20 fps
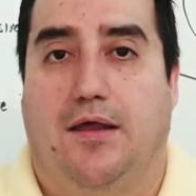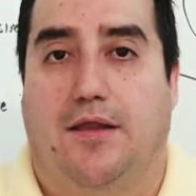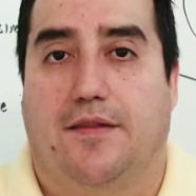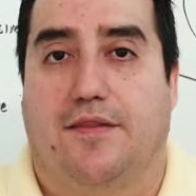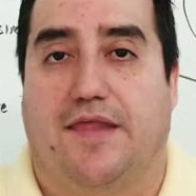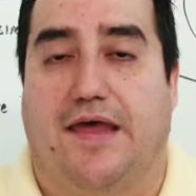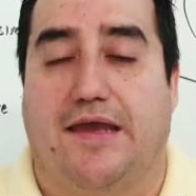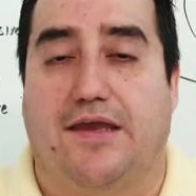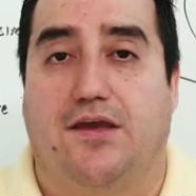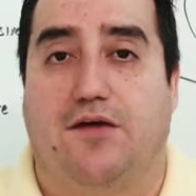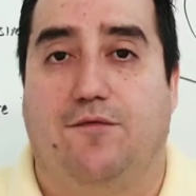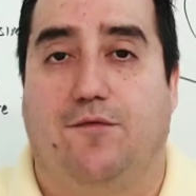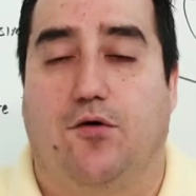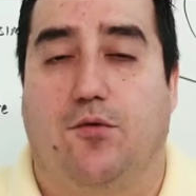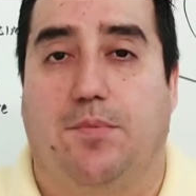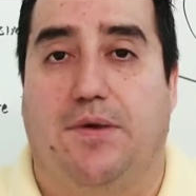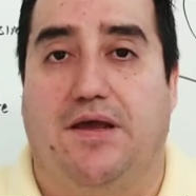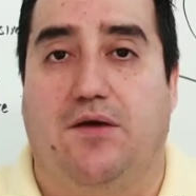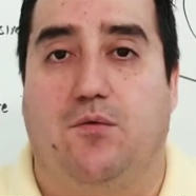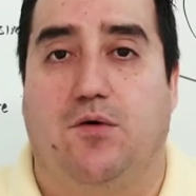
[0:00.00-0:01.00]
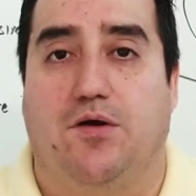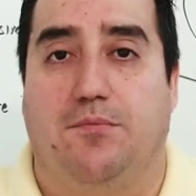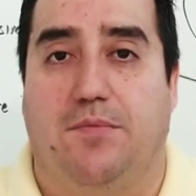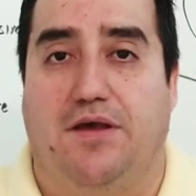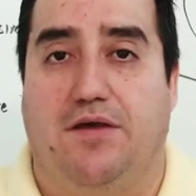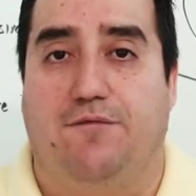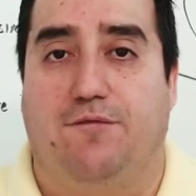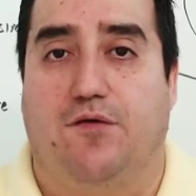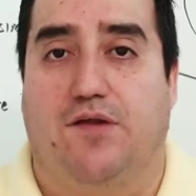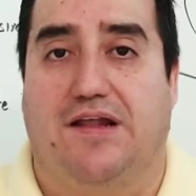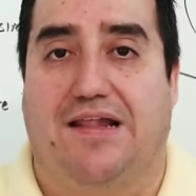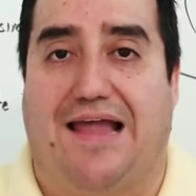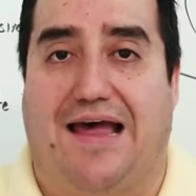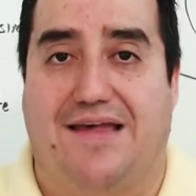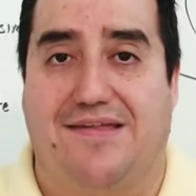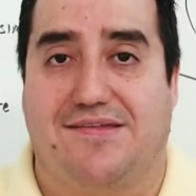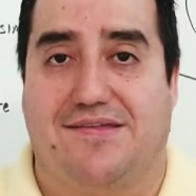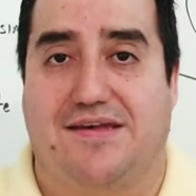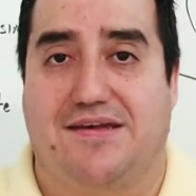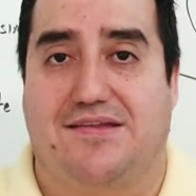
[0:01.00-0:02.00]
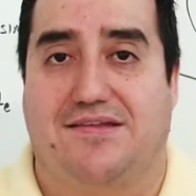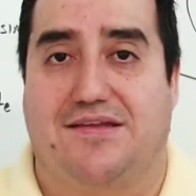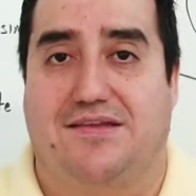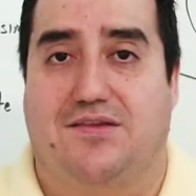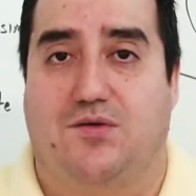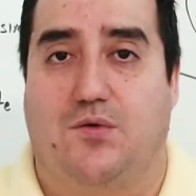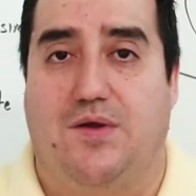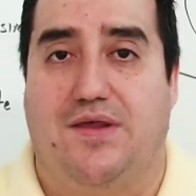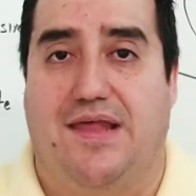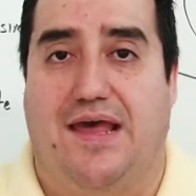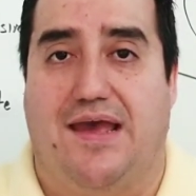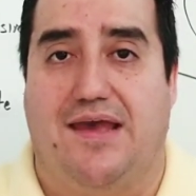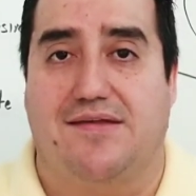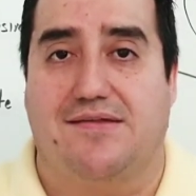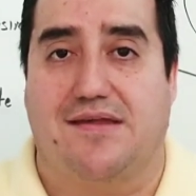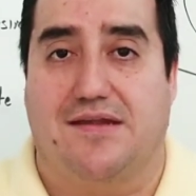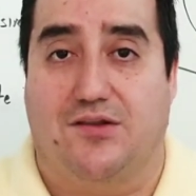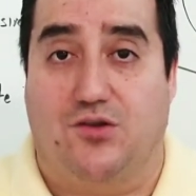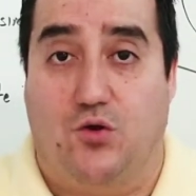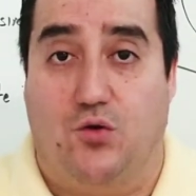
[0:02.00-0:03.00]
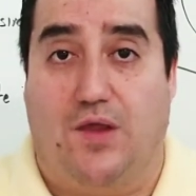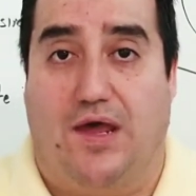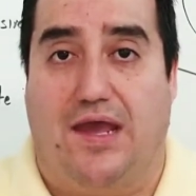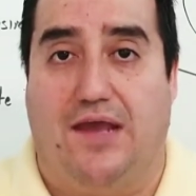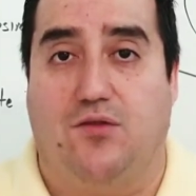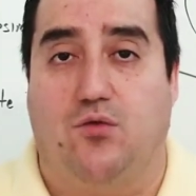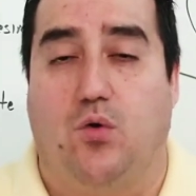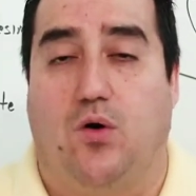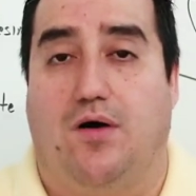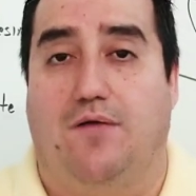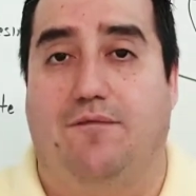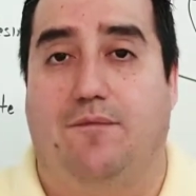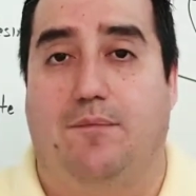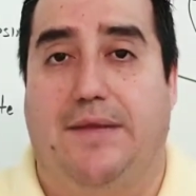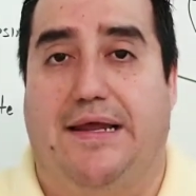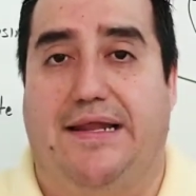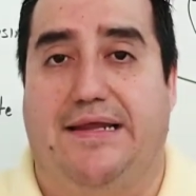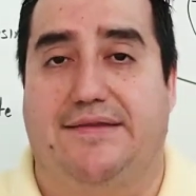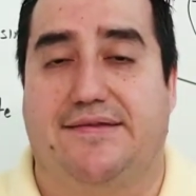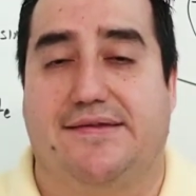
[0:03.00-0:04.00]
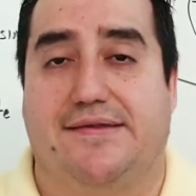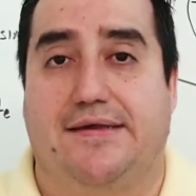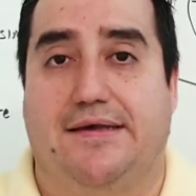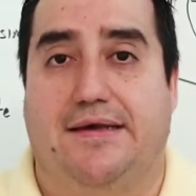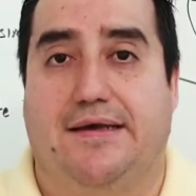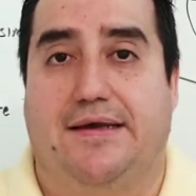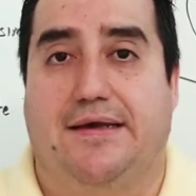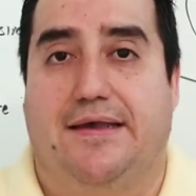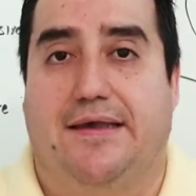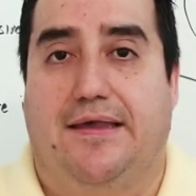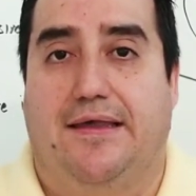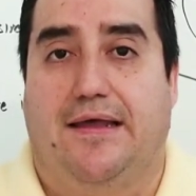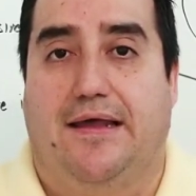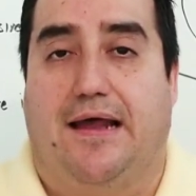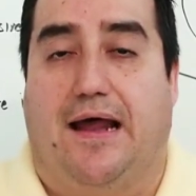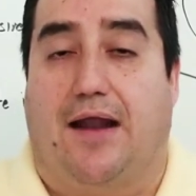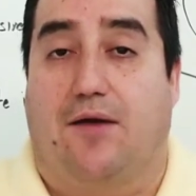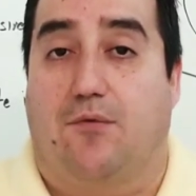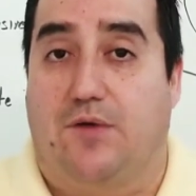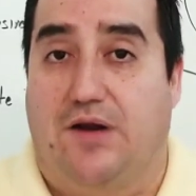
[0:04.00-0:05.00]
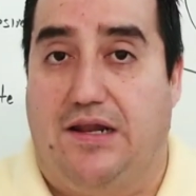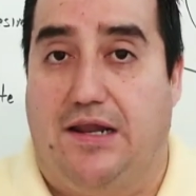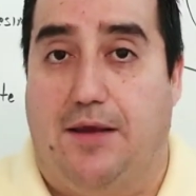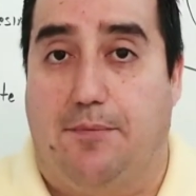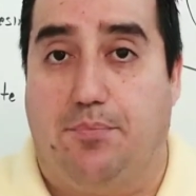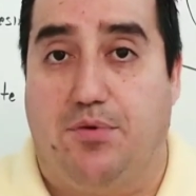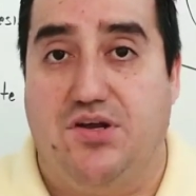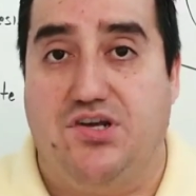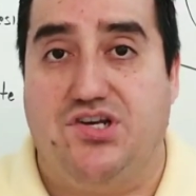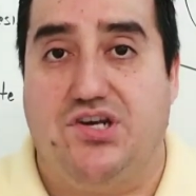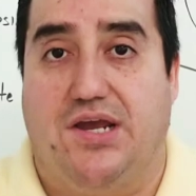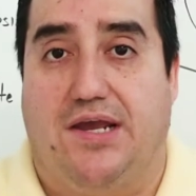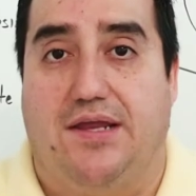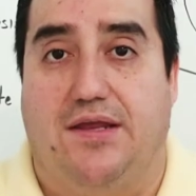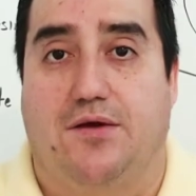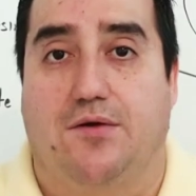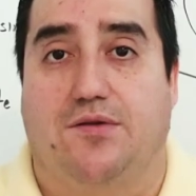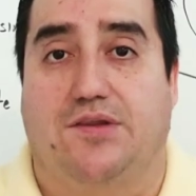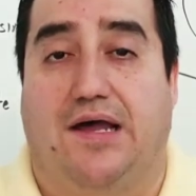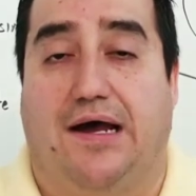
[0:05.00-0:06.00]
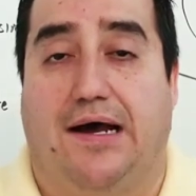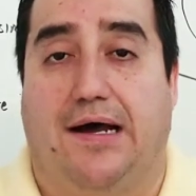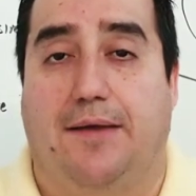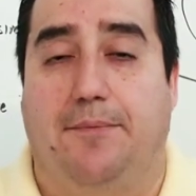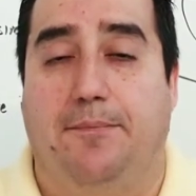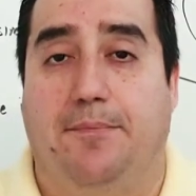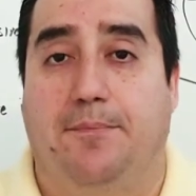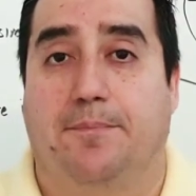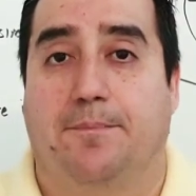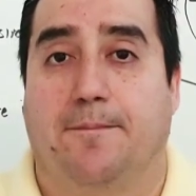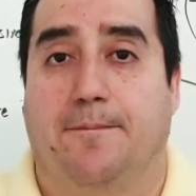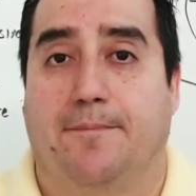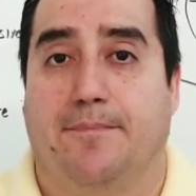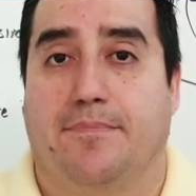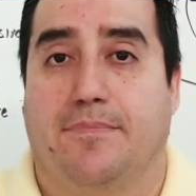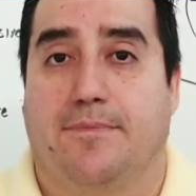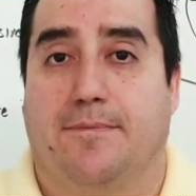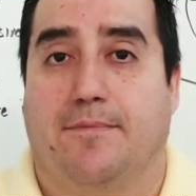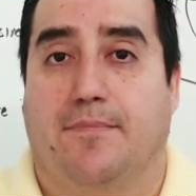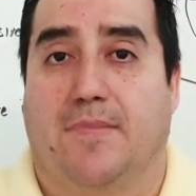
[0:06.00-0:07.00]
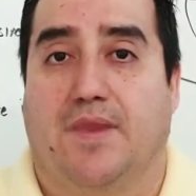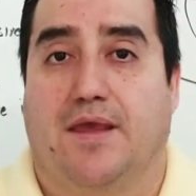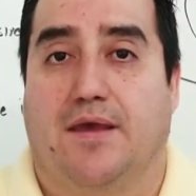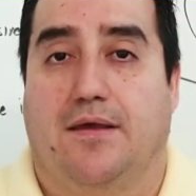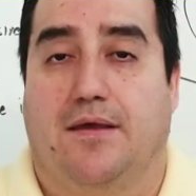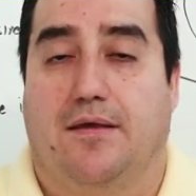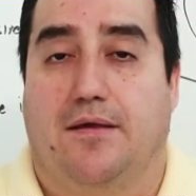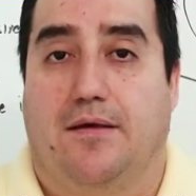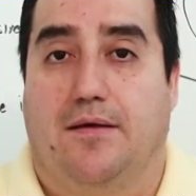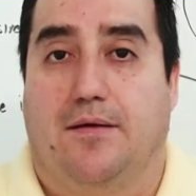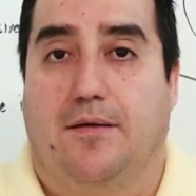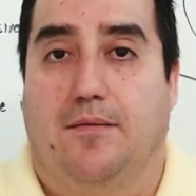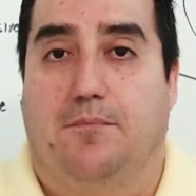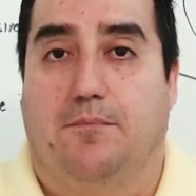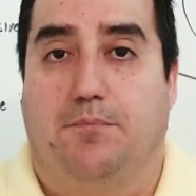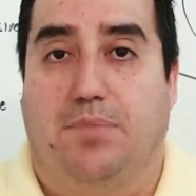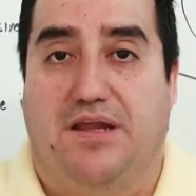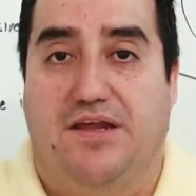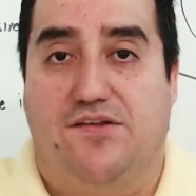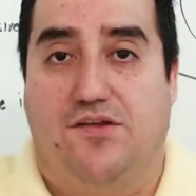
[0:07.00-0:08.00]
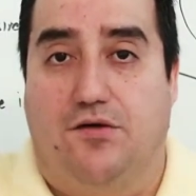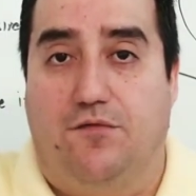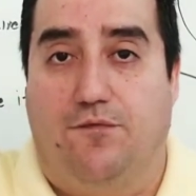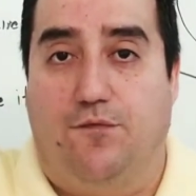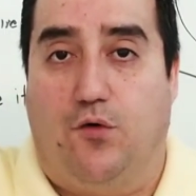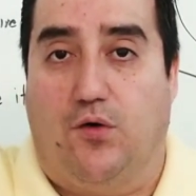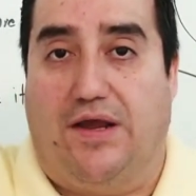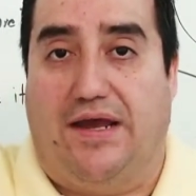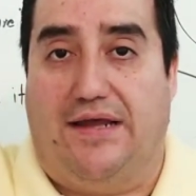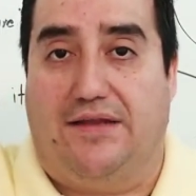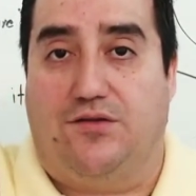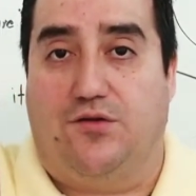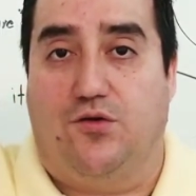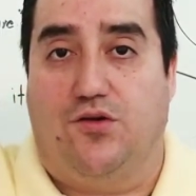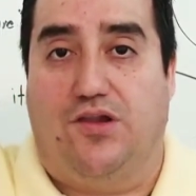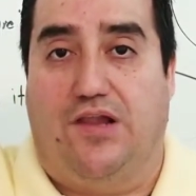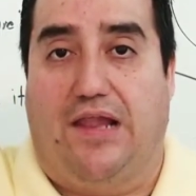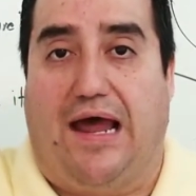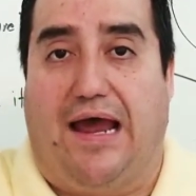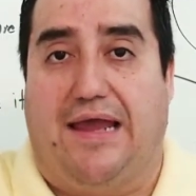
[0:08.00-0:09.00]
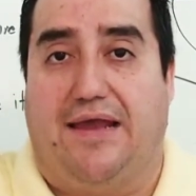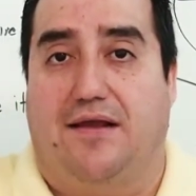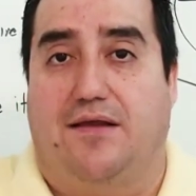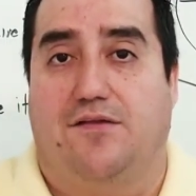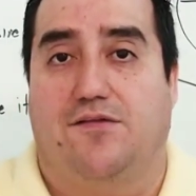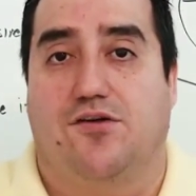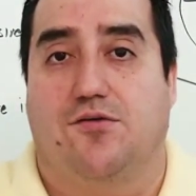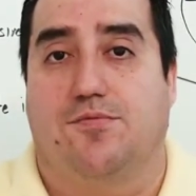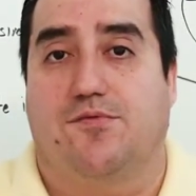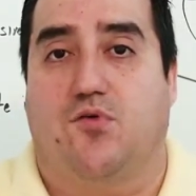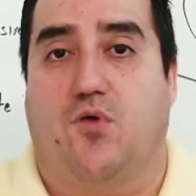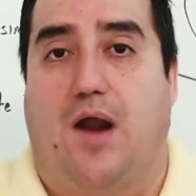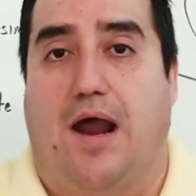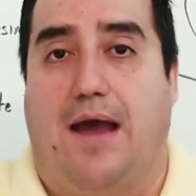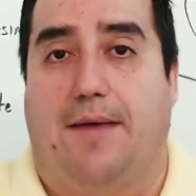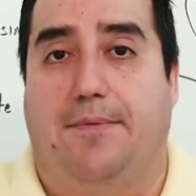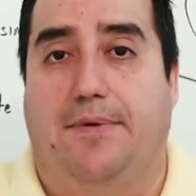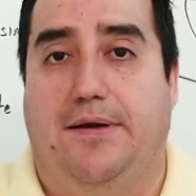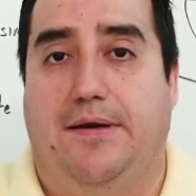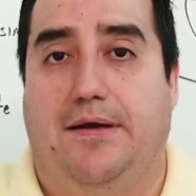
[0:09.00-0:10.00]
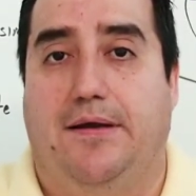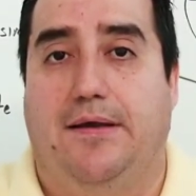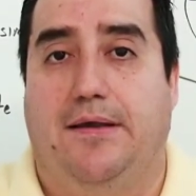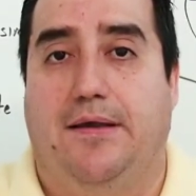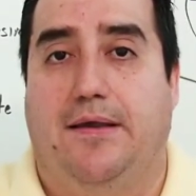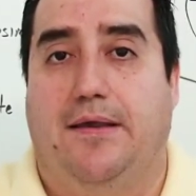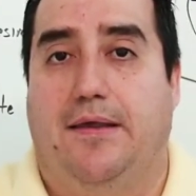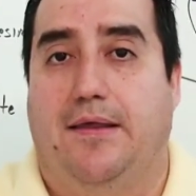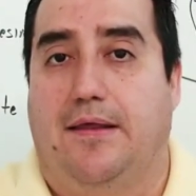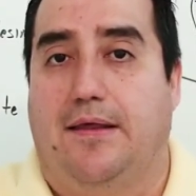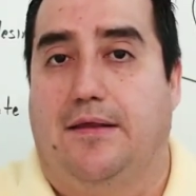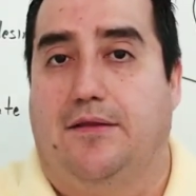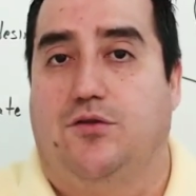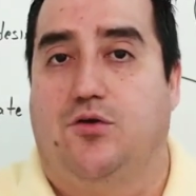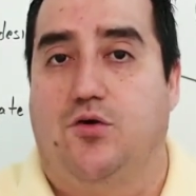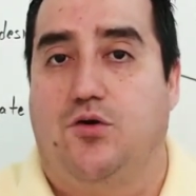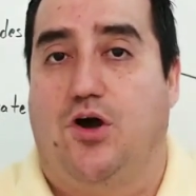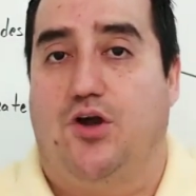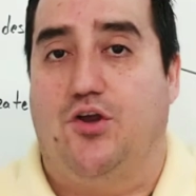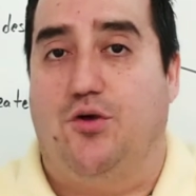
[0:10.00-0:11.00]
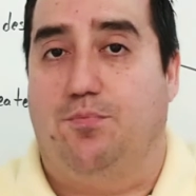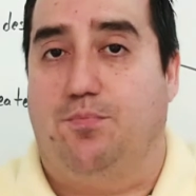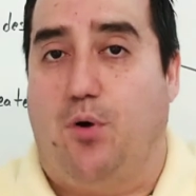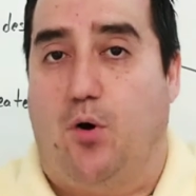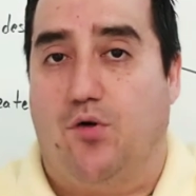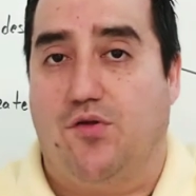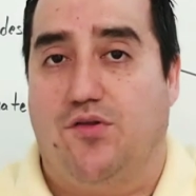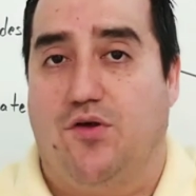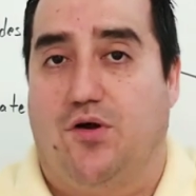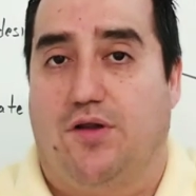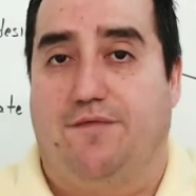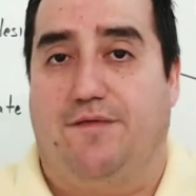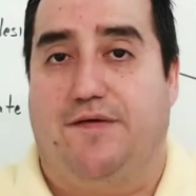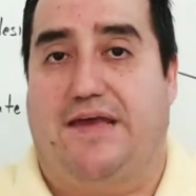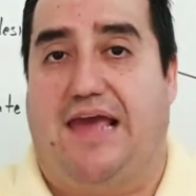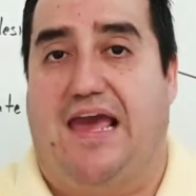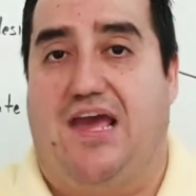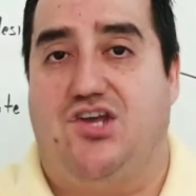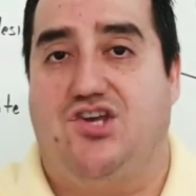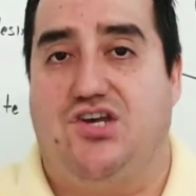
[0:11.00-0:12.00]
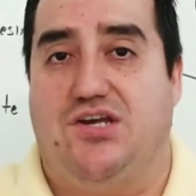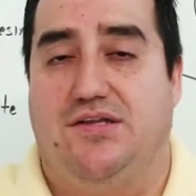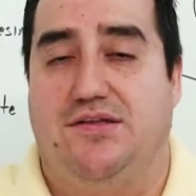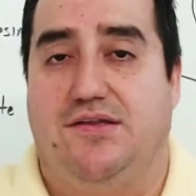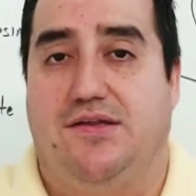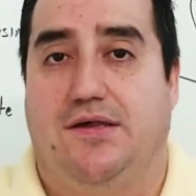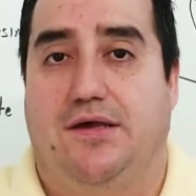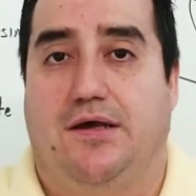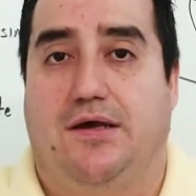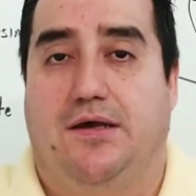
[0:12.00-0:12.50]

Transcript: Thank you for being with me for the last 63 days and today 12 minutes. I really appreciate your time. Please don't forget to like, subscribe, turn on your post notifications,